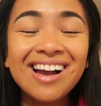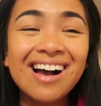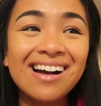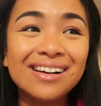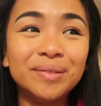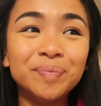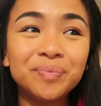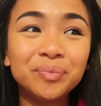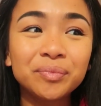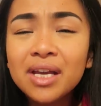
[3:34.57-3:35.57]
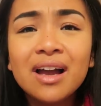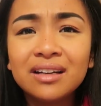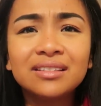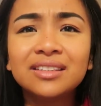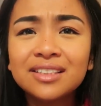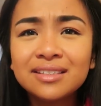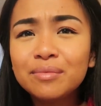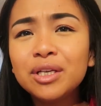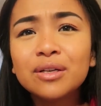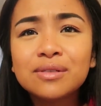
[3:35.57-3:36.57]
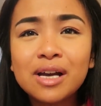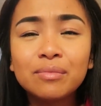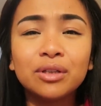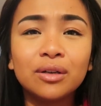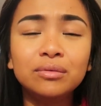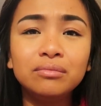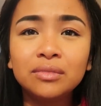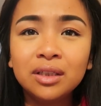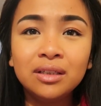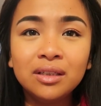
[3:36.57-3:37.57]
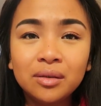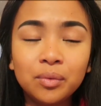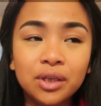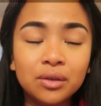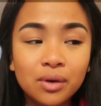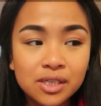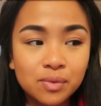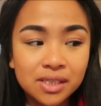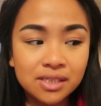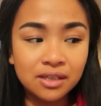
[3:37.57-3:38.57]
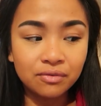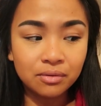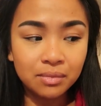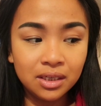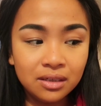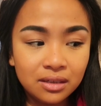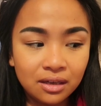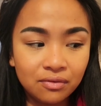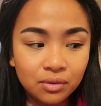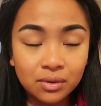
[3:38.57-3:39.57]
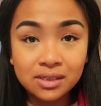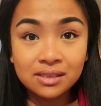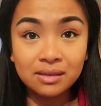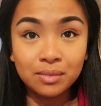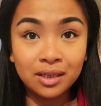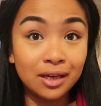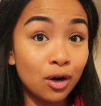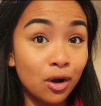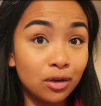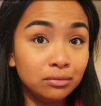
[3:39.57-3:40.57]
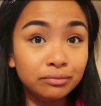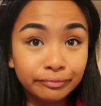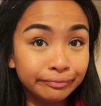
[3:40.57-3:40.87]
But yeah, just let me know down below what you guys want to see from me, if you want to see me at all.